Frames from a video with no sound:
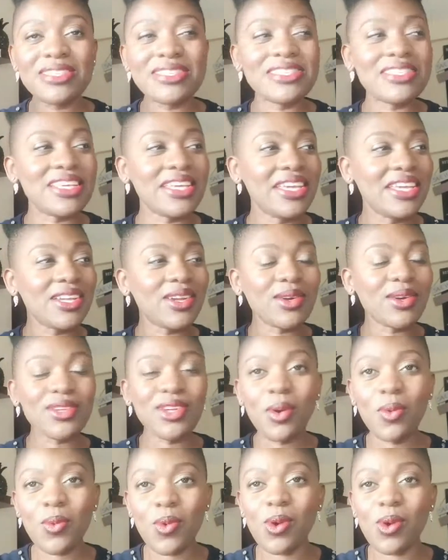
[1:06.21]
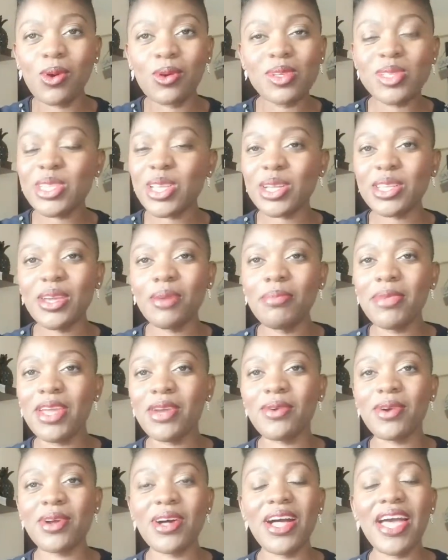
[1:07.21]
Stick it on your walls, on your
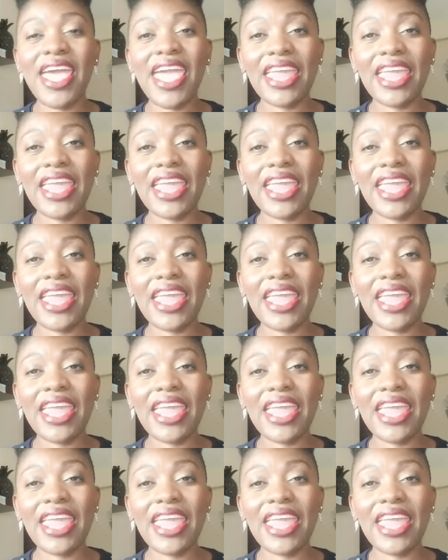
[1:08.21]
mirror,